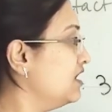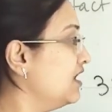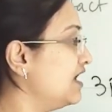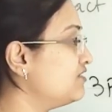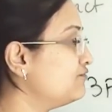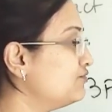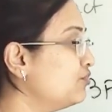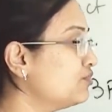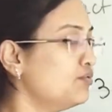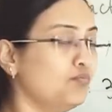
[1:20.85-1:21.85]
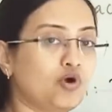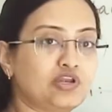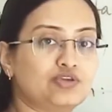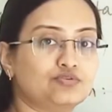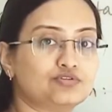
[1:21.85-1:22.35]
and 4
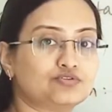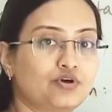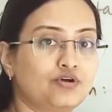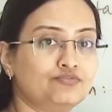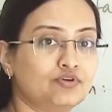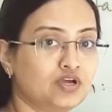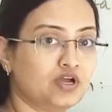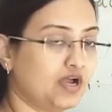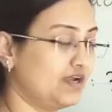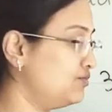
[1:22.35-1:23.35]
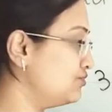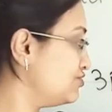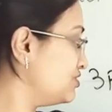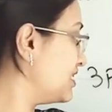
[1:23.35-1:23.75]
molecules of hydrogen